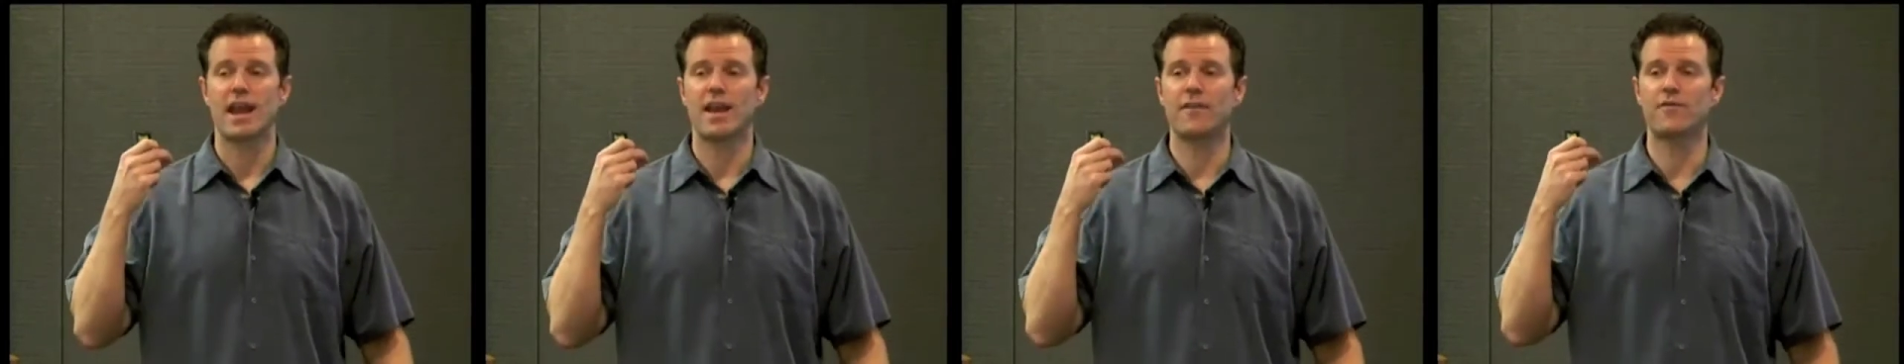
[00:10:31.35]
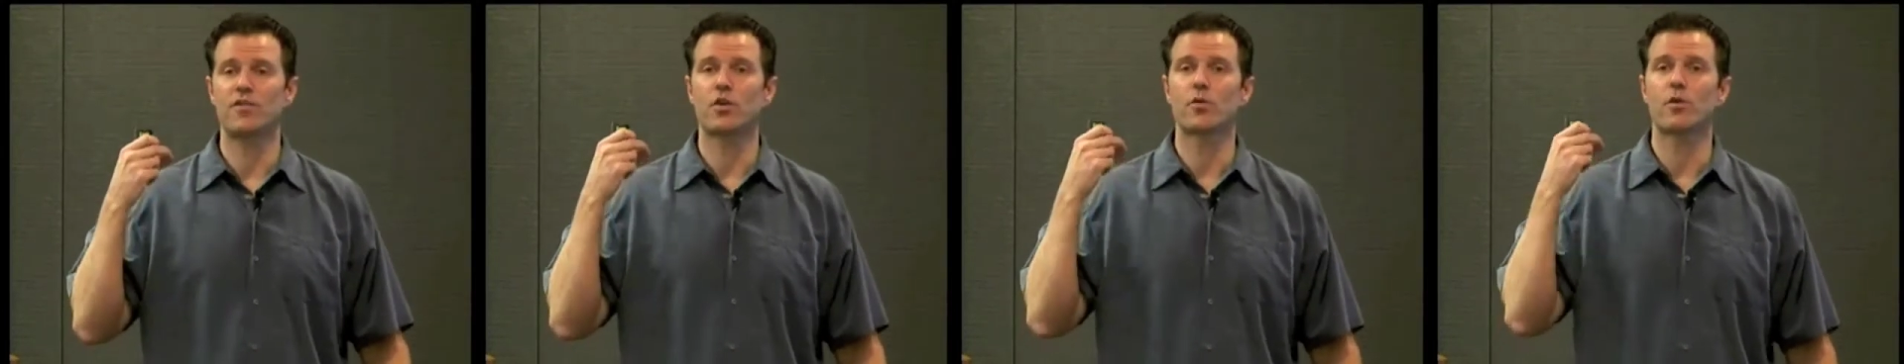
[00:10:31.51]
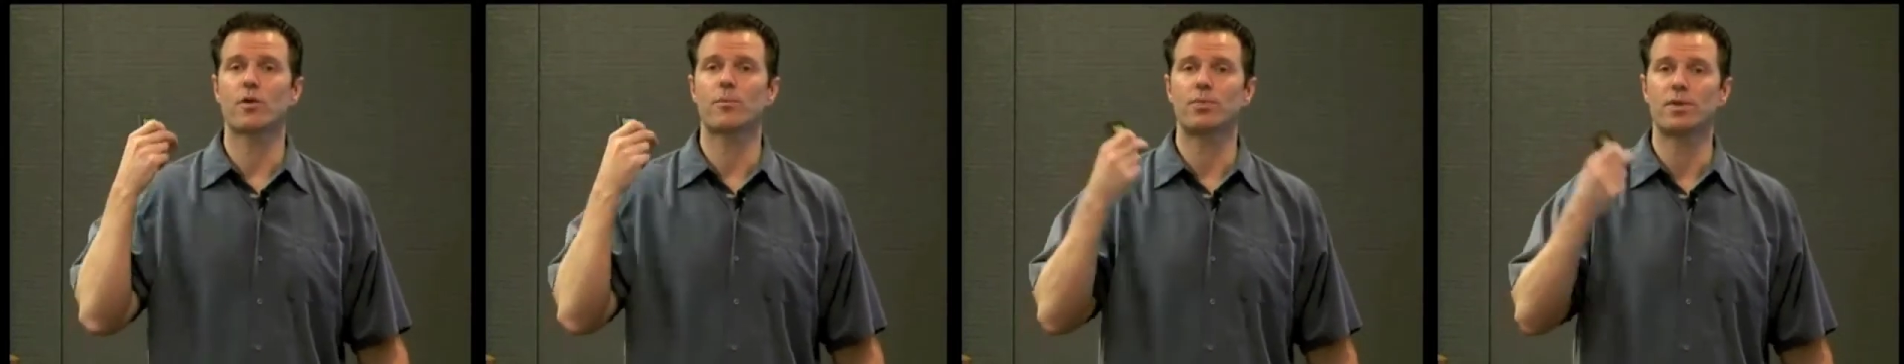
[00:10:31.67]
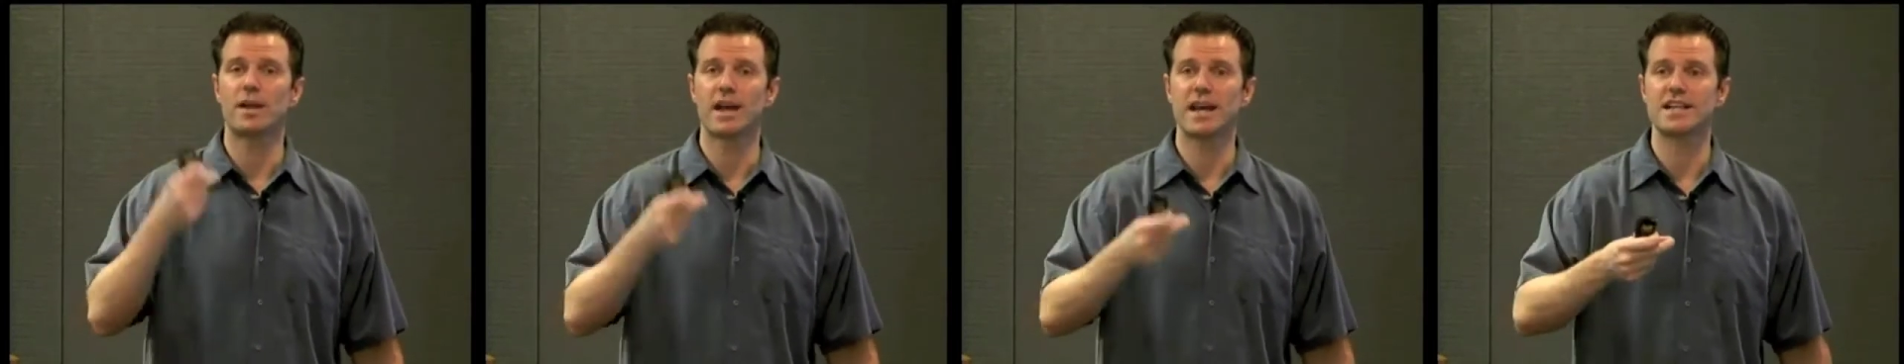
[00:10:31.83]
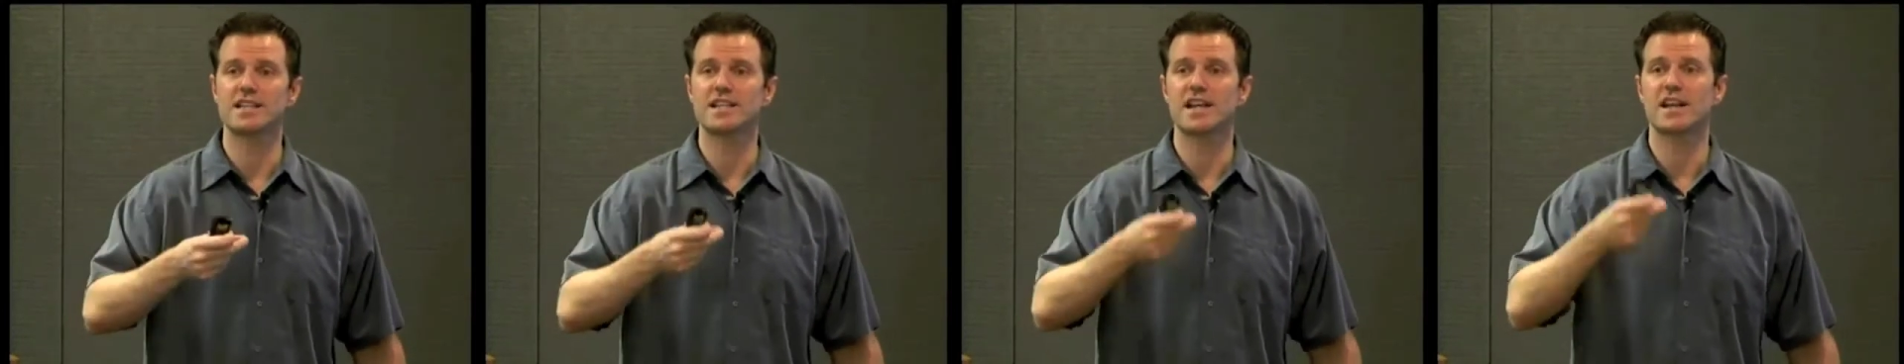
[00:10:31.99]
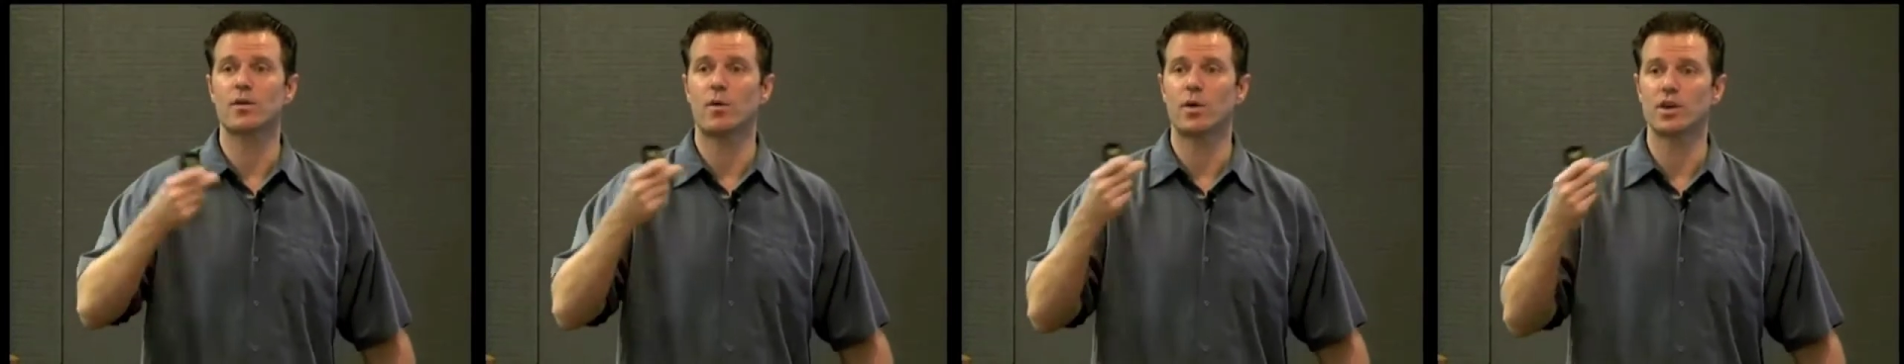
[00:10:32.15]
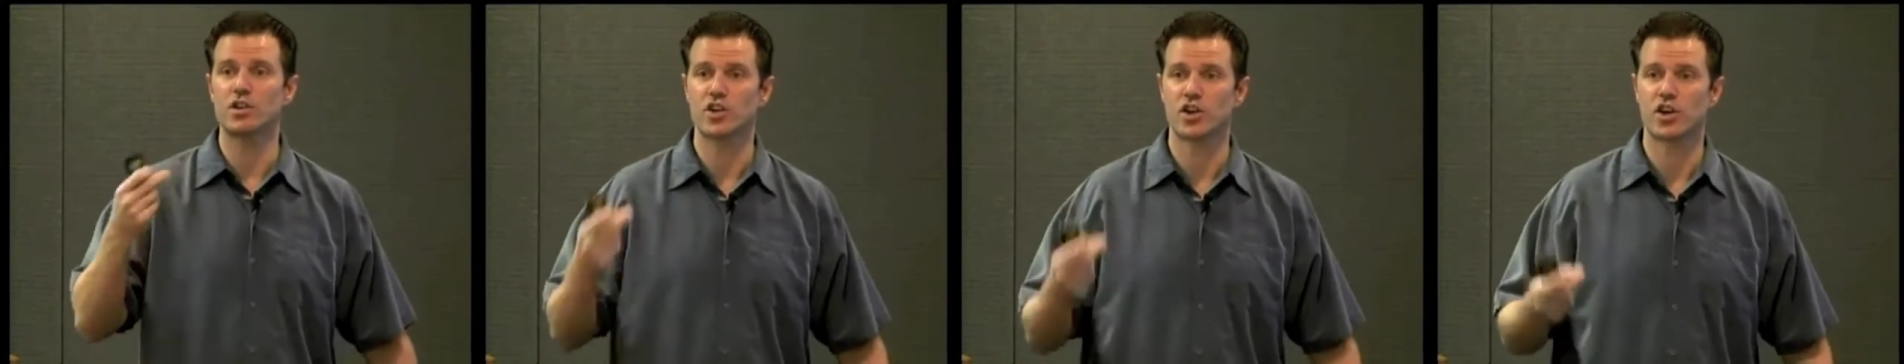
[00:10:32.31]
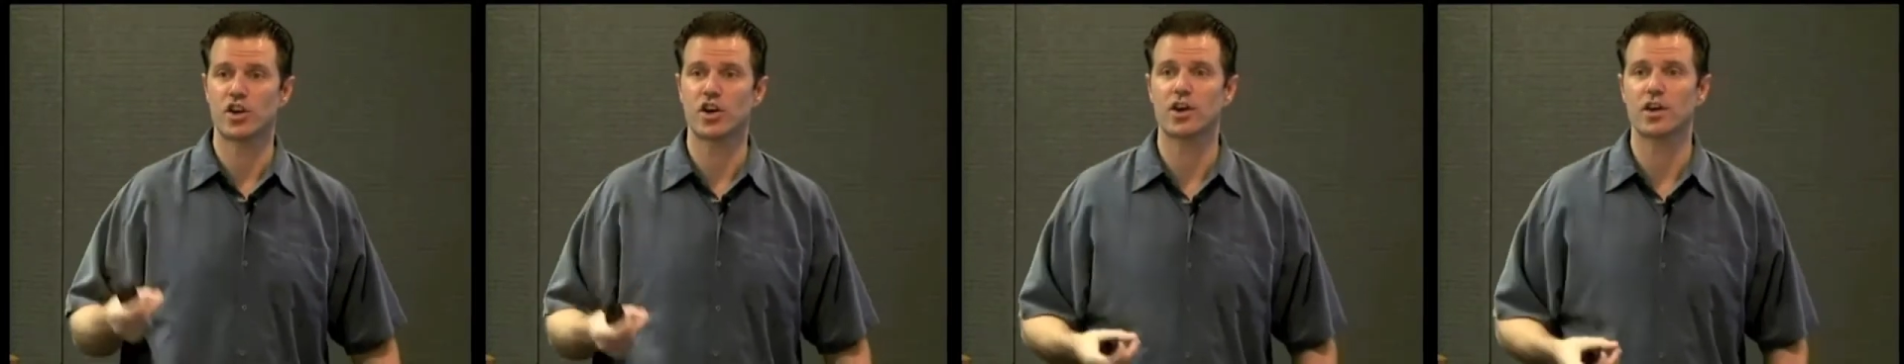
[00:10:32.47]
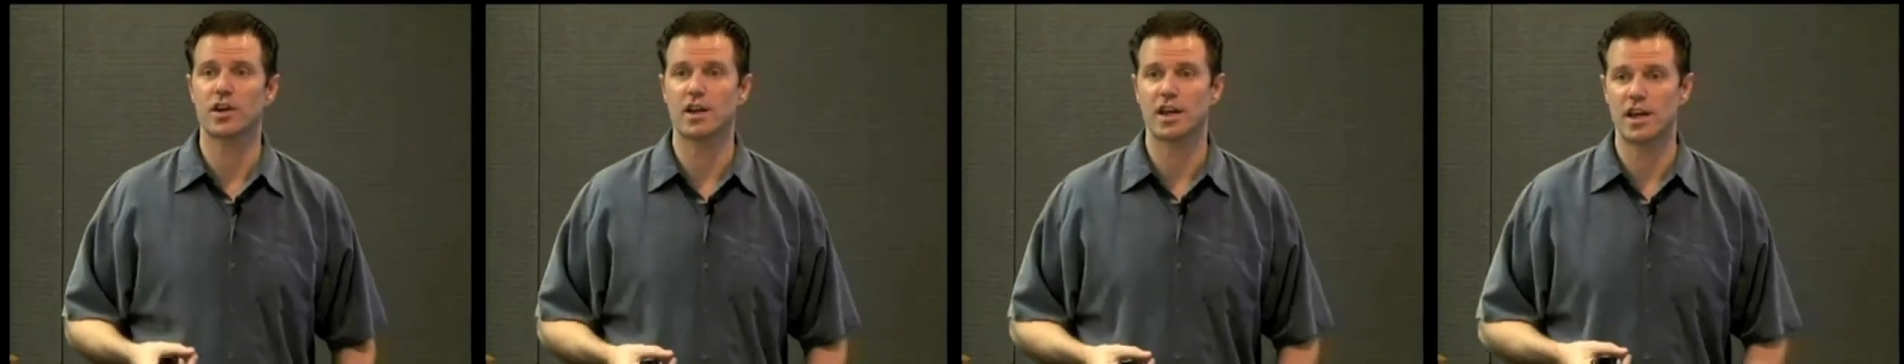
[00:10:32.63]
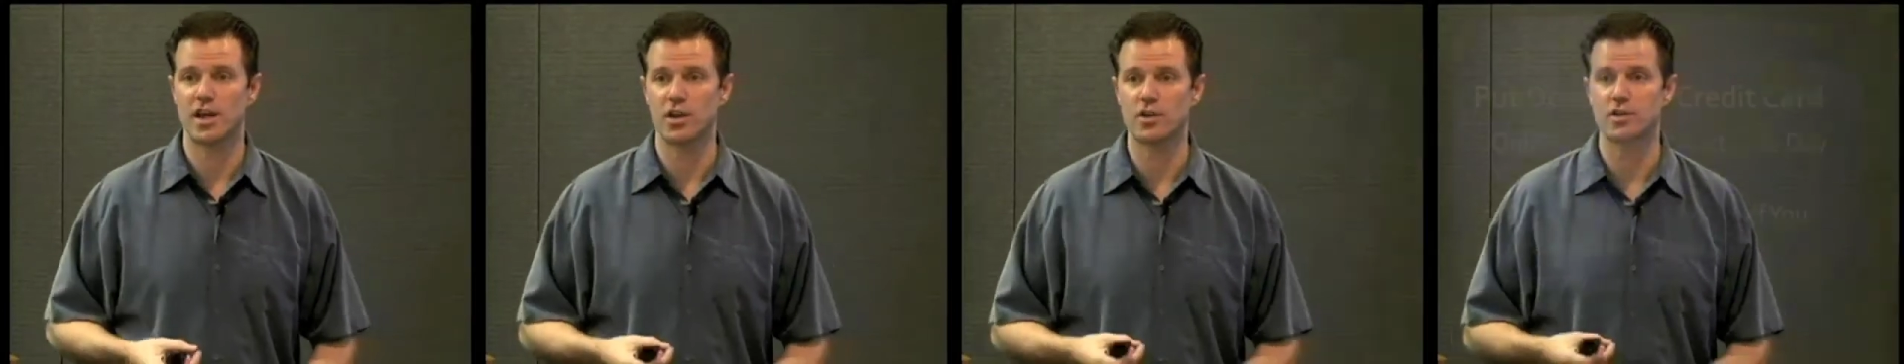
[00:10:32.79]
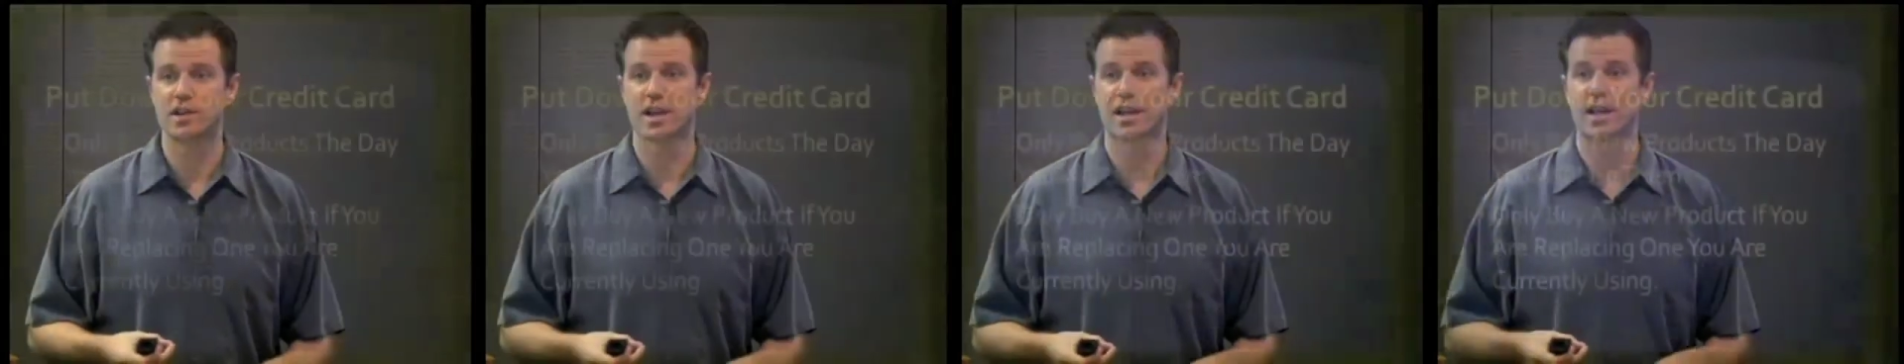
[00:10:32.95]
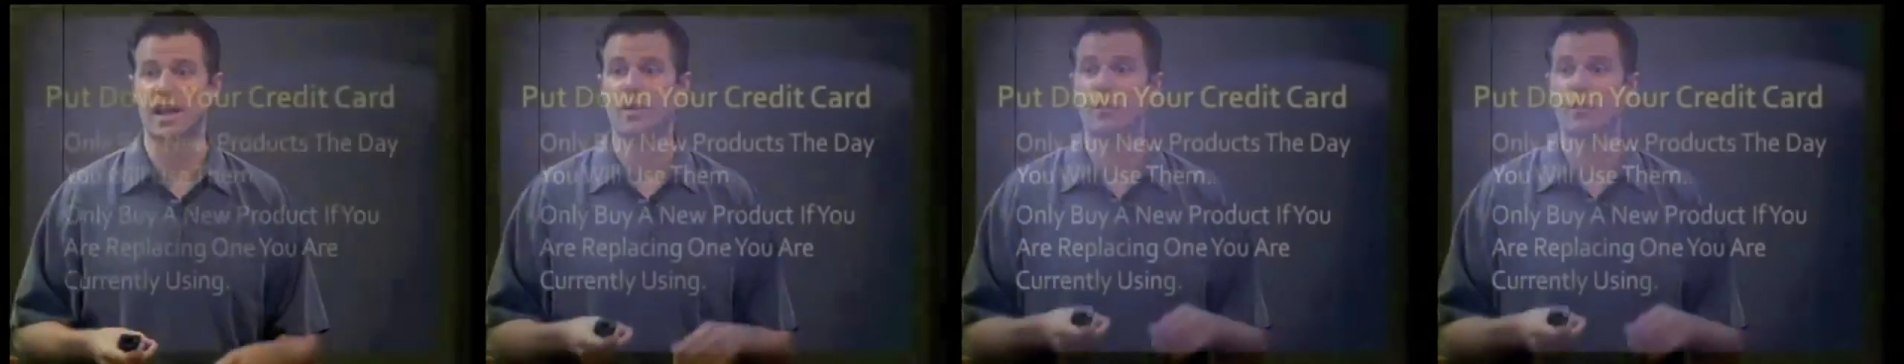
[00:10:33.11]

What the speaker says: you're replacing the ones you're currently using. Like